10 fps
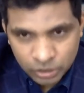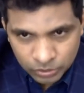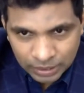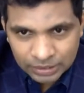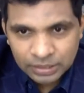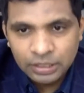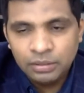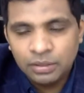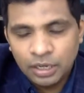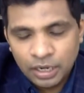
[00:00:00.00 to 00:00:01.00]
get
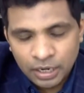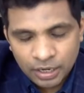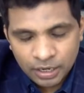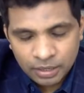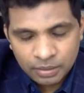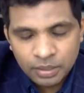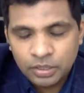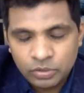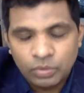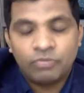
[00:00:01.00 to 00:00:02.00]
the
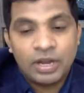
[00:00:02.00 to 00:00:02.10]
to